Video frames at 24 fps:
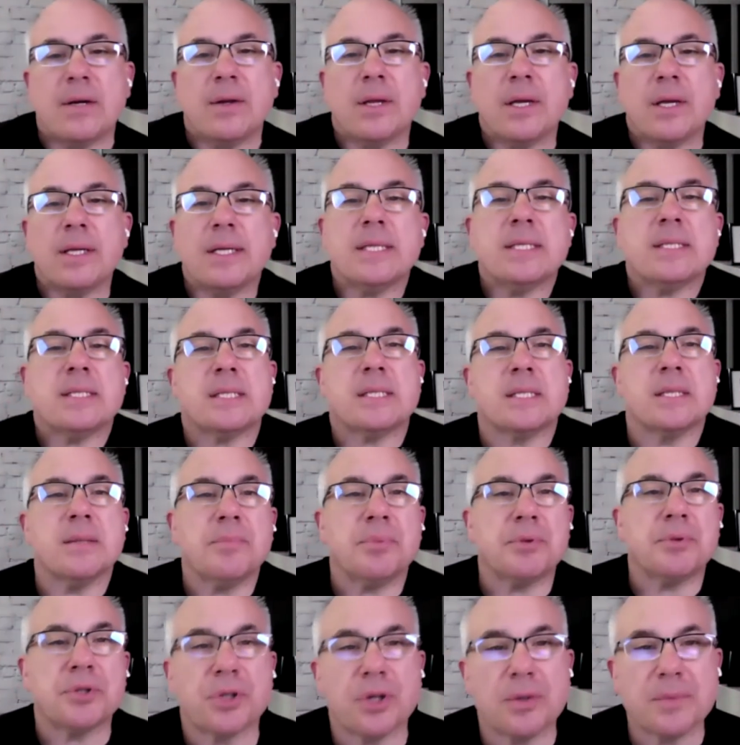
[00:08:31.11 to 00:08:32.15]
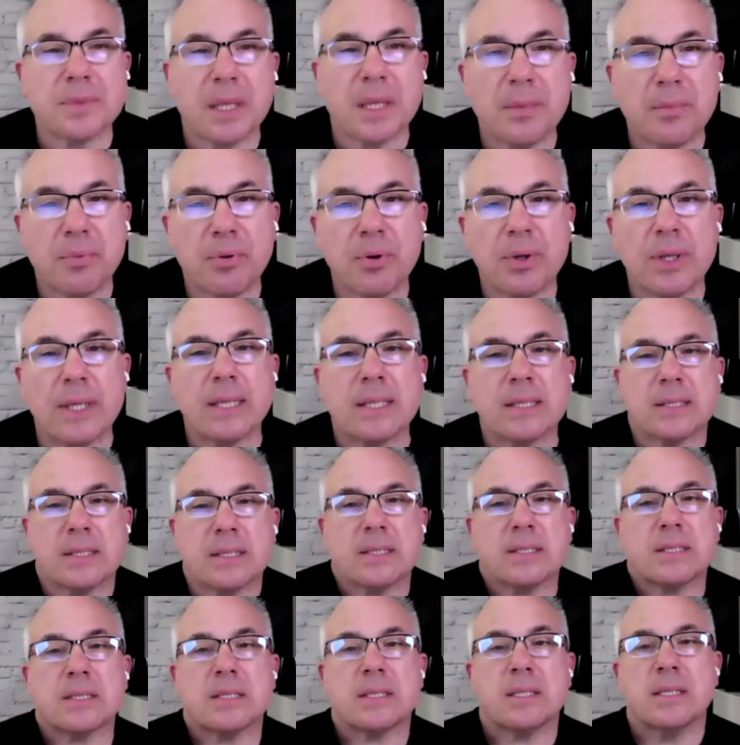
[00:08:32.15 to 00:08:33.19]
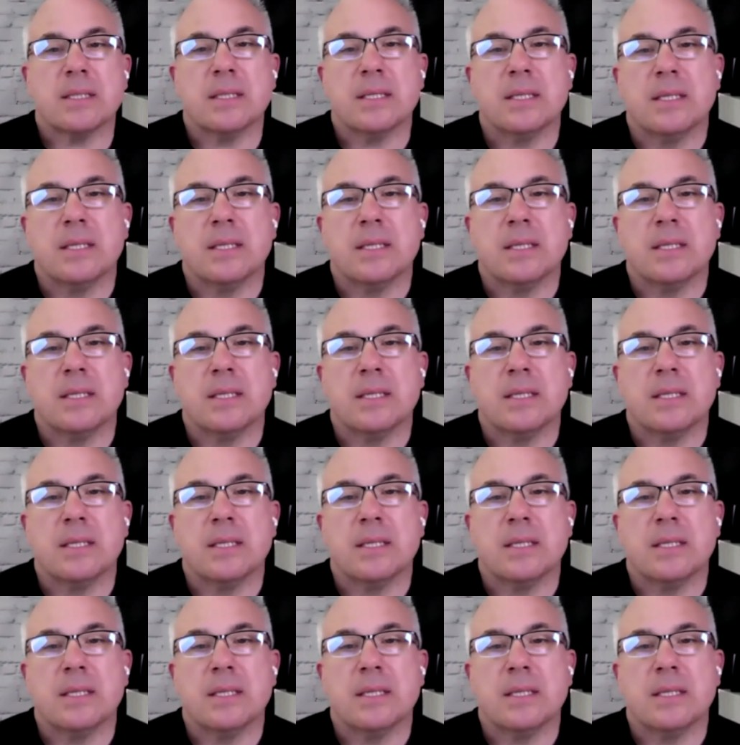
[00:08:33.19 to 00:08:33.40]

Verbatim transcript: in simple terms, I'd put it is it's